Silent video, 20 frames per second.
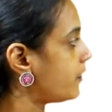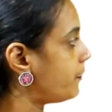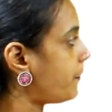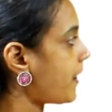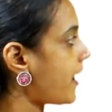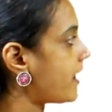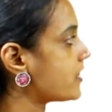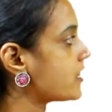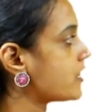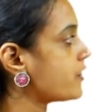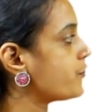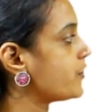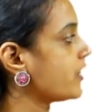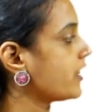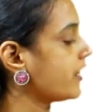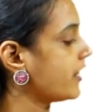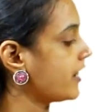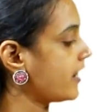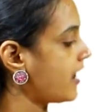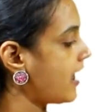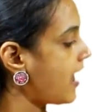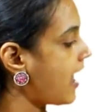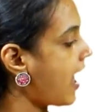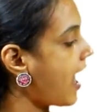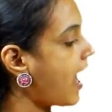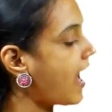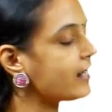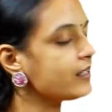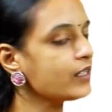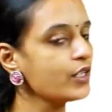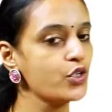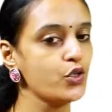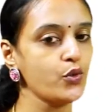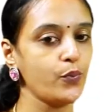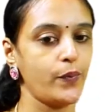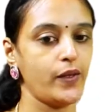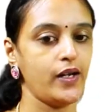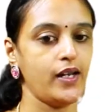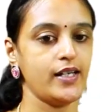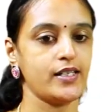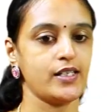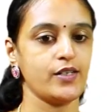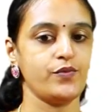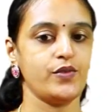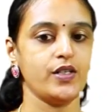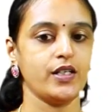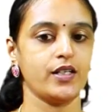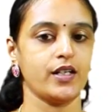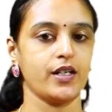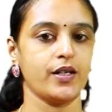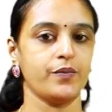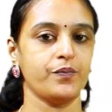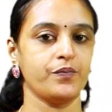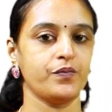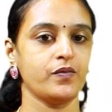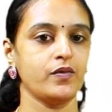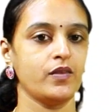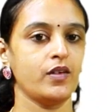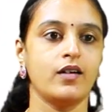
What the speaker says: comparative degree, and the superlative degree.